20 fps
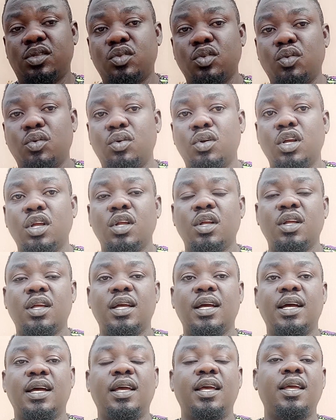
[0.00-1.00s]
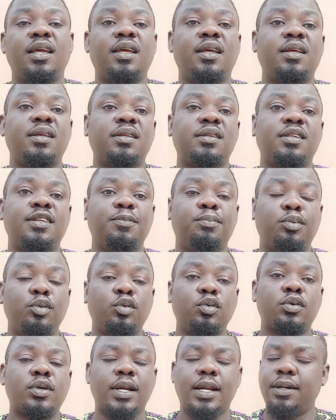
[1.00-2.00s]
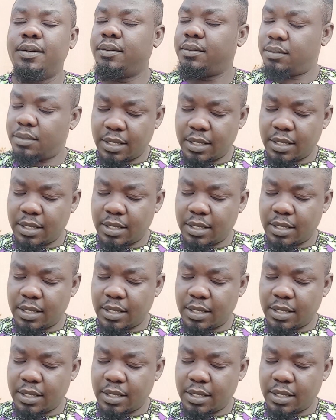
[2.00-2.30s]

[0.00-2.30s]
to the Blue Crown.